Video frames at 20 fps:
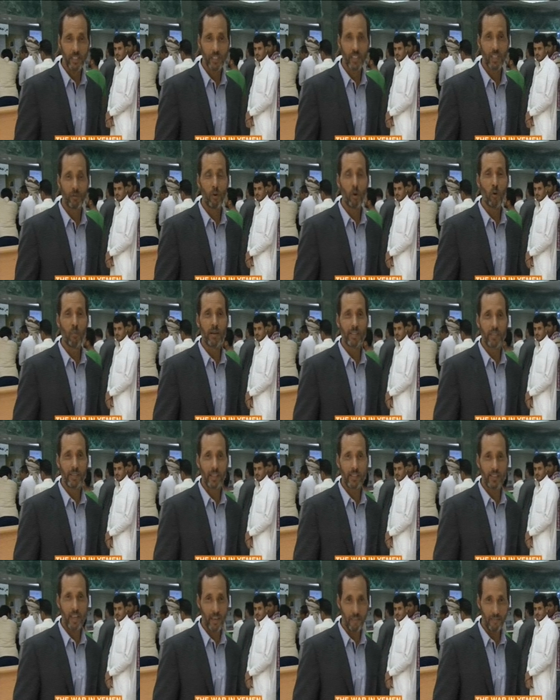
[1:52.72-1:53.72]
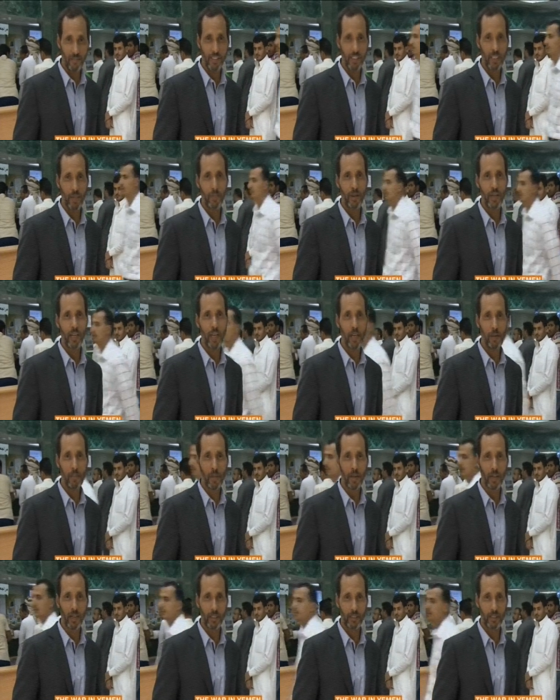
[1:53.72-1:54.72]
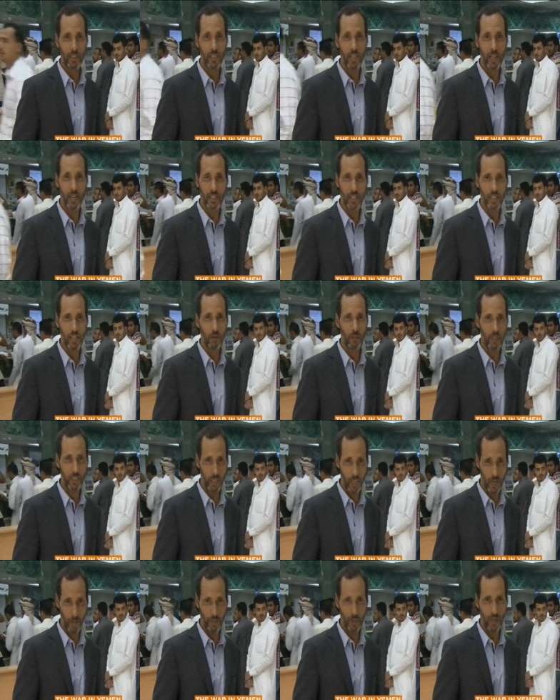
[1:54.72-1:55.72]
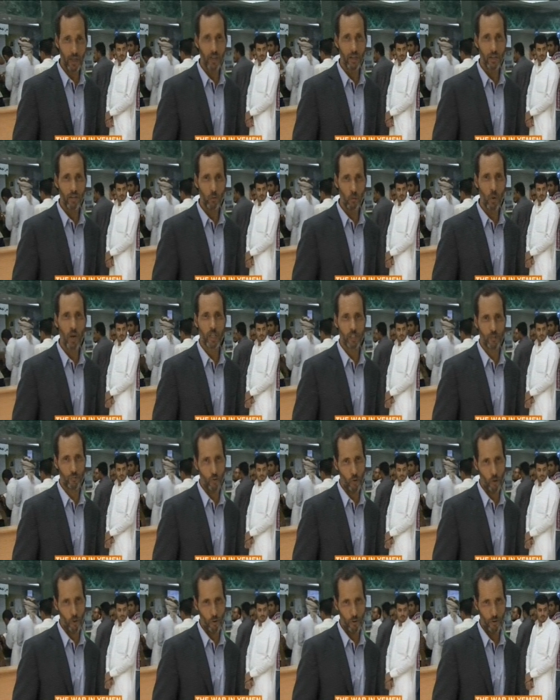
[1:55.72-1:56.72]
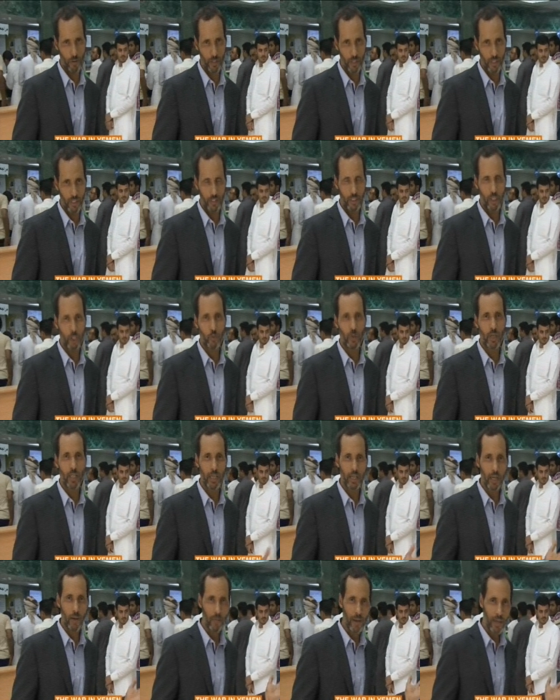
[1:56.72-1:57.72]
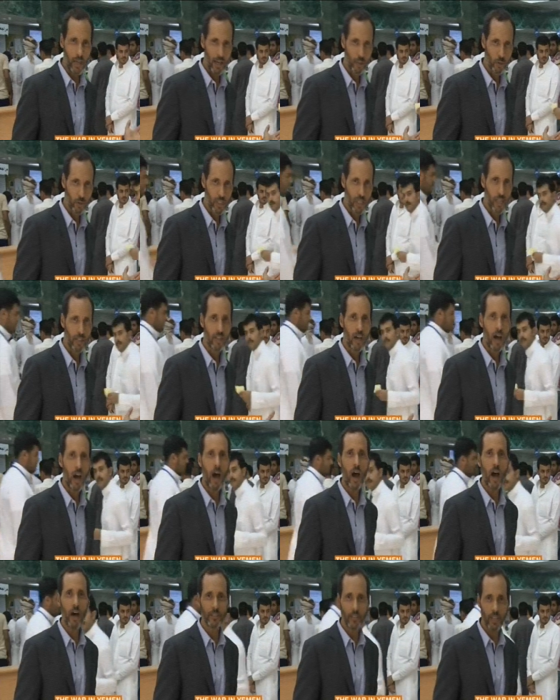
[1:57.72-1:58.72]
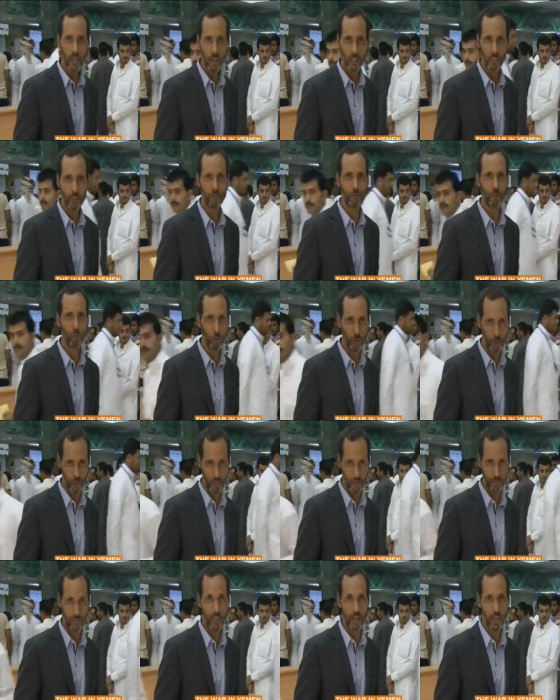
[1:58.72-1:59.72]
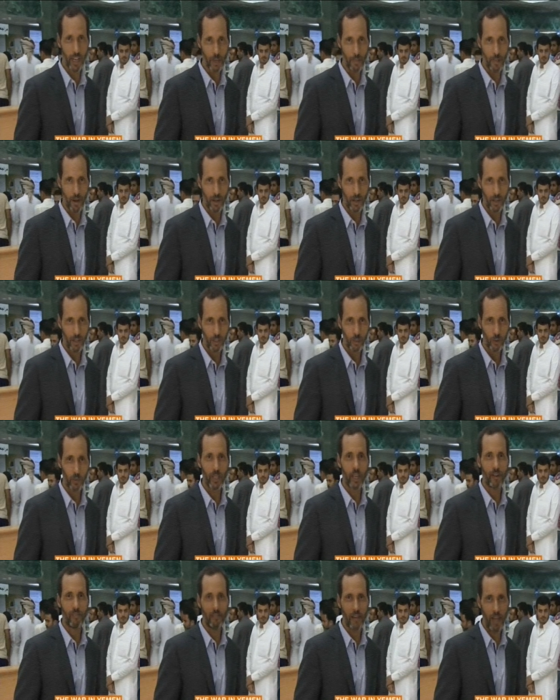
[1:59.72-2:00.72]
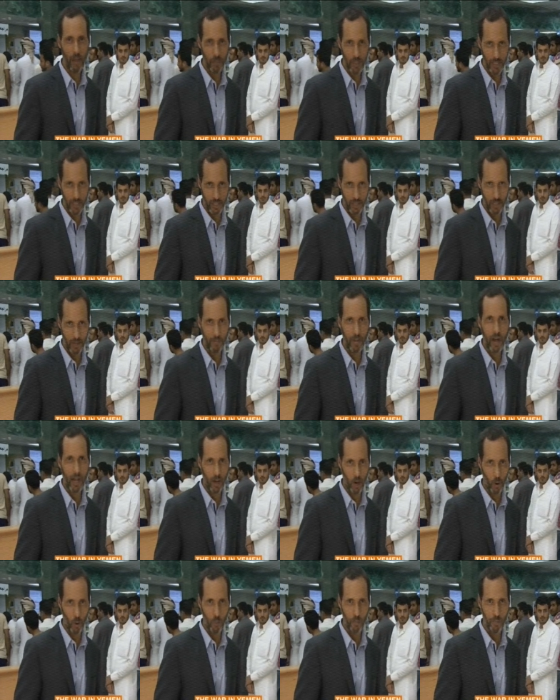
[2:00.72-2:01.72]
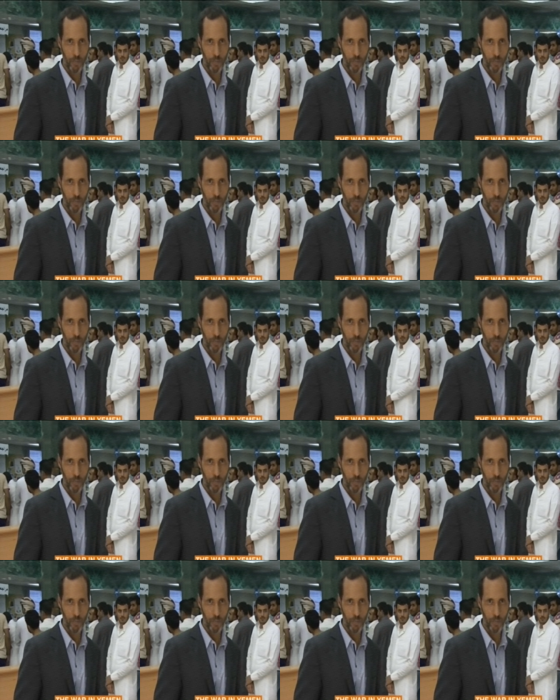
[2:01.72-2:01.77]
the moment that every Yemeni immigrant here in Saudi Arabia works for. It is when they come here to send the hard-earned fruits of their labor to their families back home.